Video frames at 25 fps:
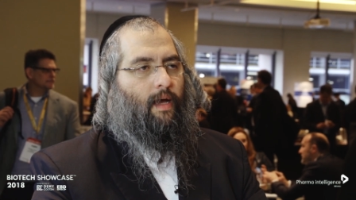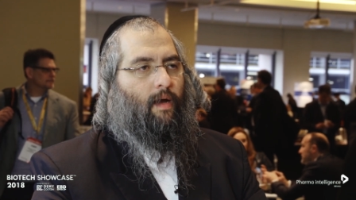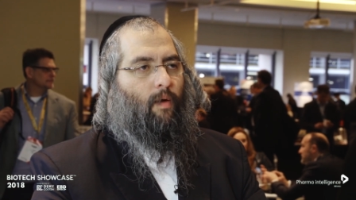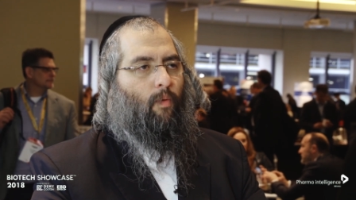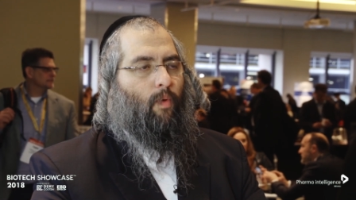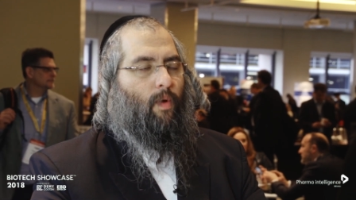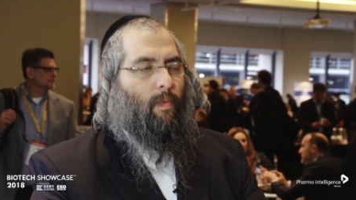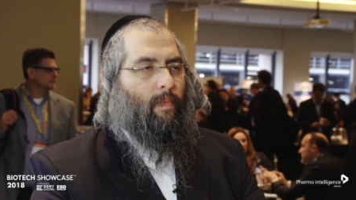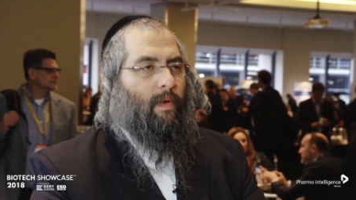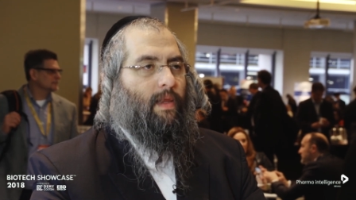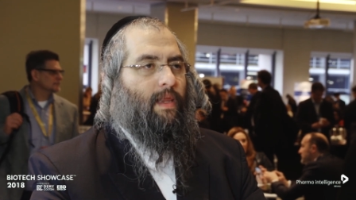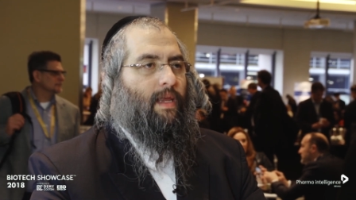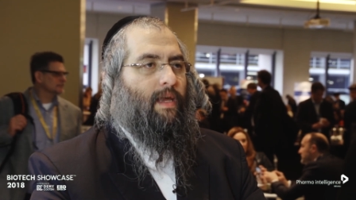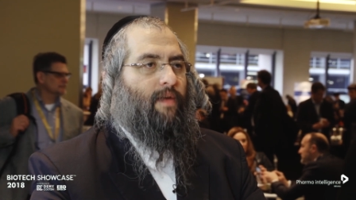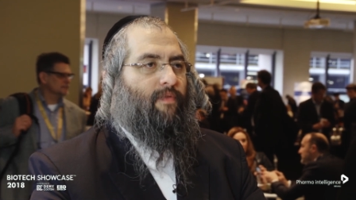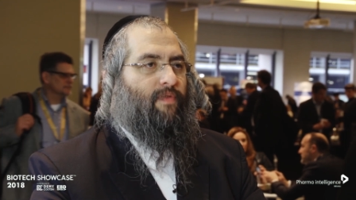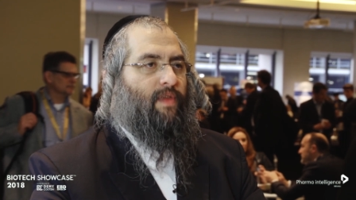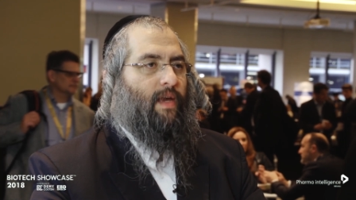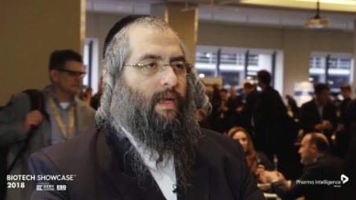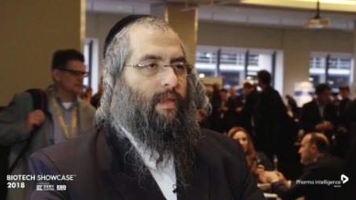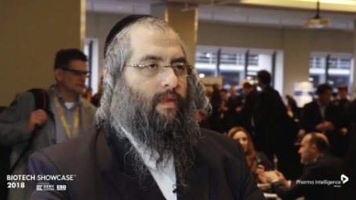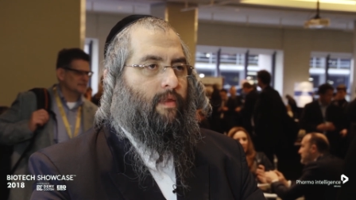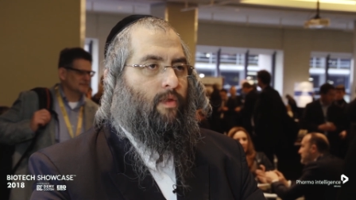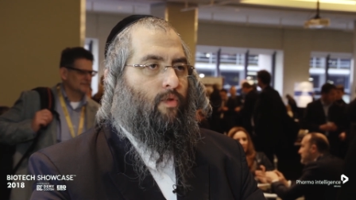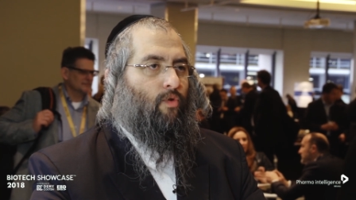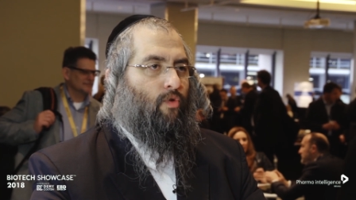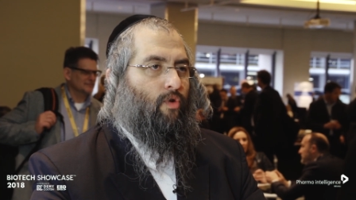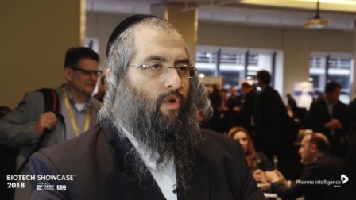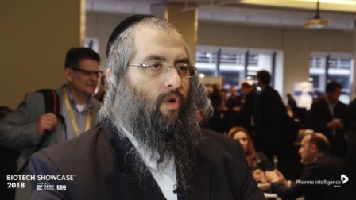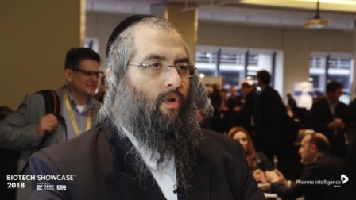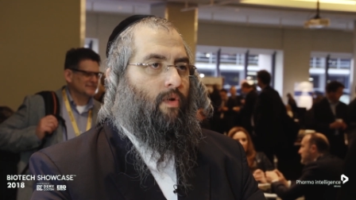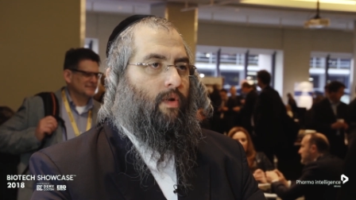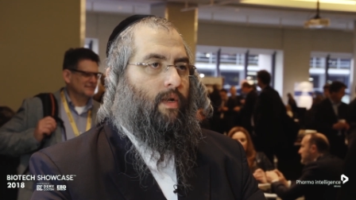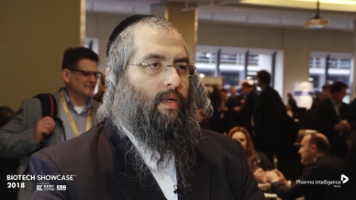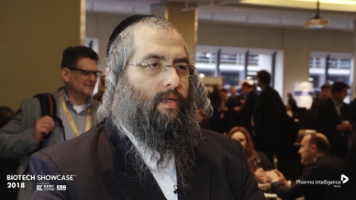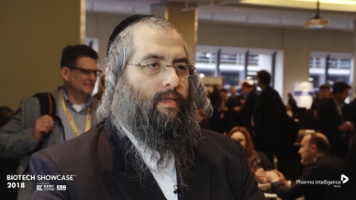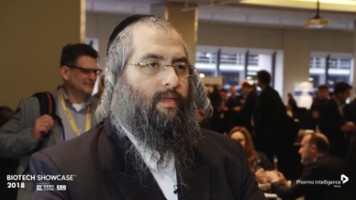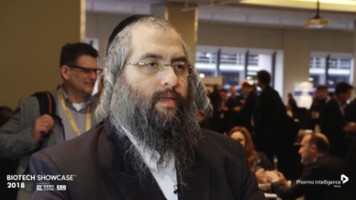We believe that
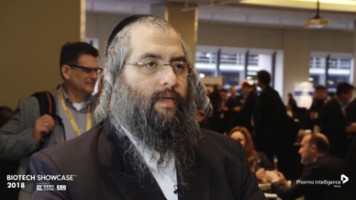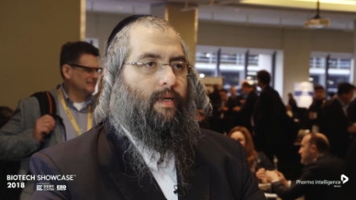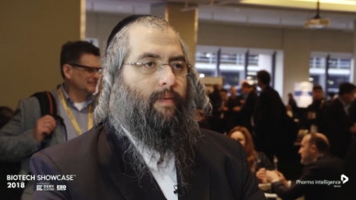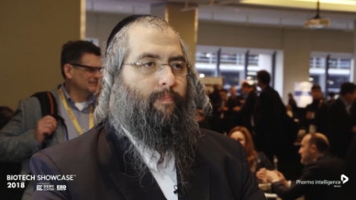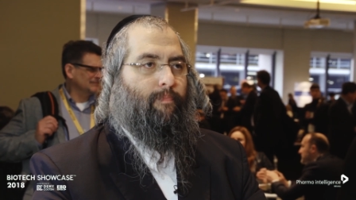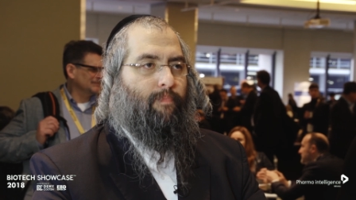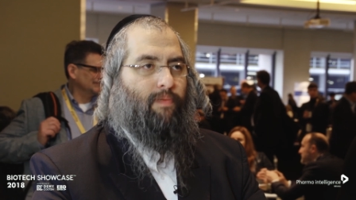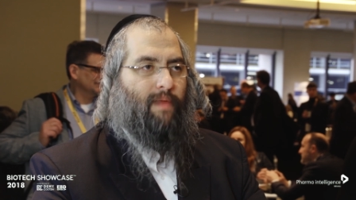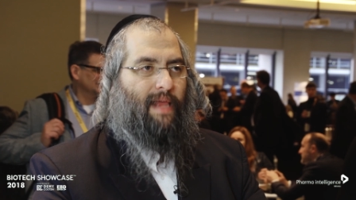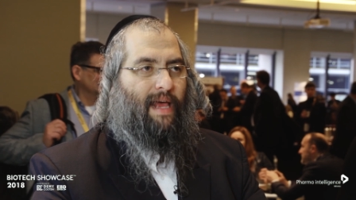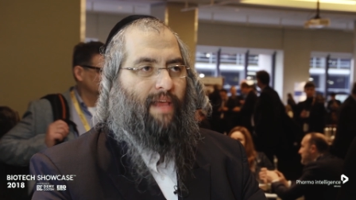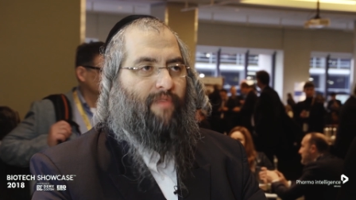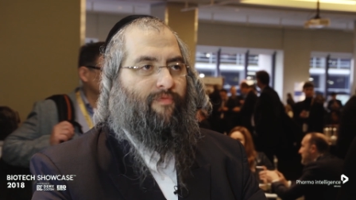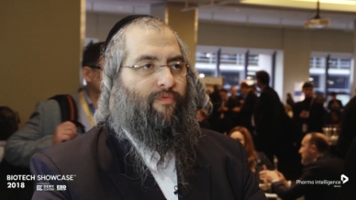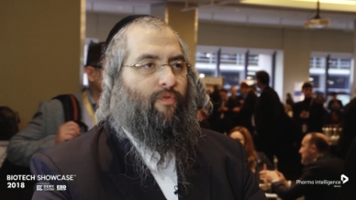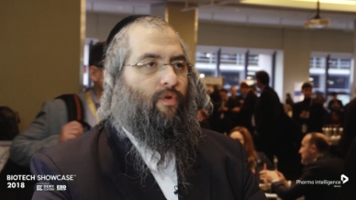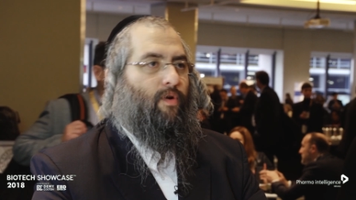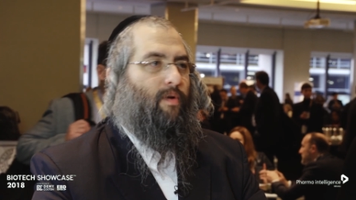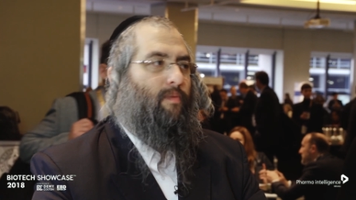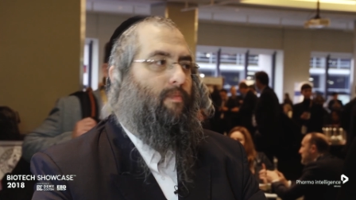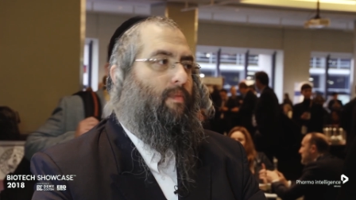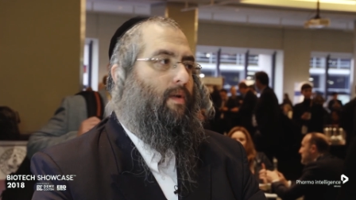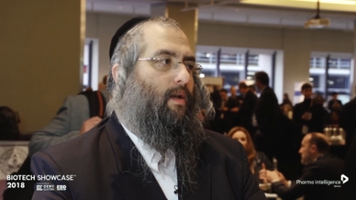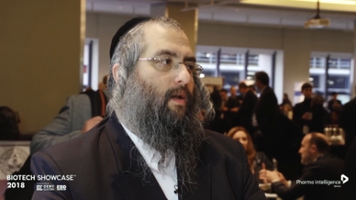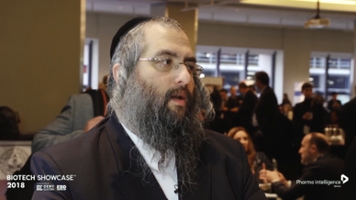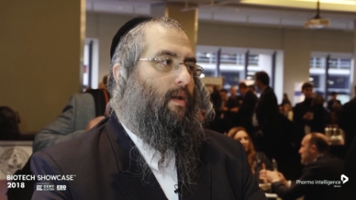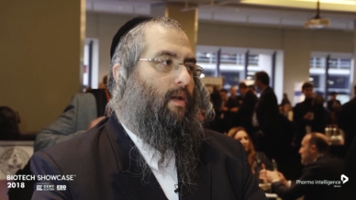NurOwn is a platform